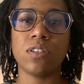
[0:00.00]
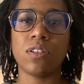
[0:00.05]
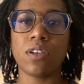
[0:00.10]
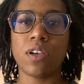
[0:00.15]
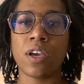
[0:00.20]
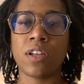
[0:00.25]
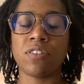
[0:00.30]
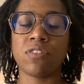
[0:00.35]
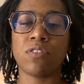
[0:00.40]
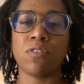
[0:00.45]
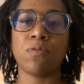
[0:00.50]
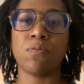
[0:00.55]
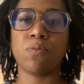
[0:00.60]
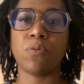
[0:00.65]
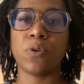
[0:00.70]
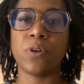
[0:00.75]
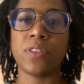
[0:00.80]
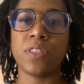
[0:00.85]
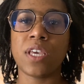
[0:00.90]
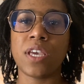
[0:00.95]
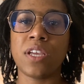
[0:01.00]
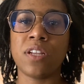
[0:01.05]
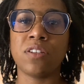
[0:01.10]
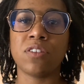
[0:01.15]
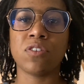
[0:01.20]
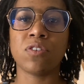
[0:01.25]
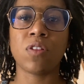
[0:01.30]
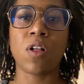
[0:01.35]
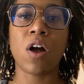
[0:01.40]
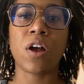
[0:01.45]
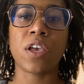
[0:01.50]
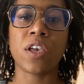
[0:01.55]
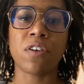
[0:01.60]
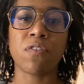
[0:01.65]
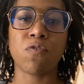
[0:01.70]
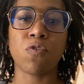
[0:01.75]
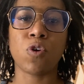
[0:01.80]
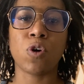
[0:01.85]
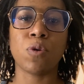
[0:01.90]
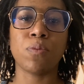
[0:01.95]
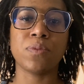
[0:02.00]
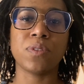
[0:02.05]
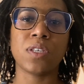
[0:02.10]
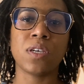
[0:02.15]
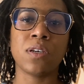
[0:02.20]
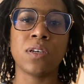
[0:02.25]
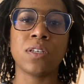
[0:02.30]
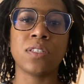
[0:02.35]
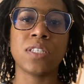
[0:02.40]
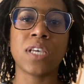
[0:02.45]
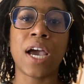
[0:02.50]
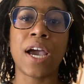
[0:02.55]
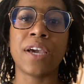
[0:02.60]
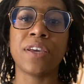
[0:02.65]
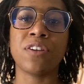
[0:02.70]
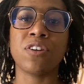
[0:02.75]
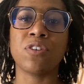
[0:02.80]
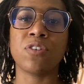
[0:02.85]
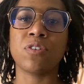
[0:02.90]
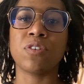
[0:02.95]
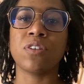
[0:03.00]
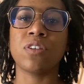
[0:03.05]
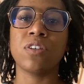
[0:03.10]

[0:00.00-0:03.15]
at a certain point that interlocking forms a tighter,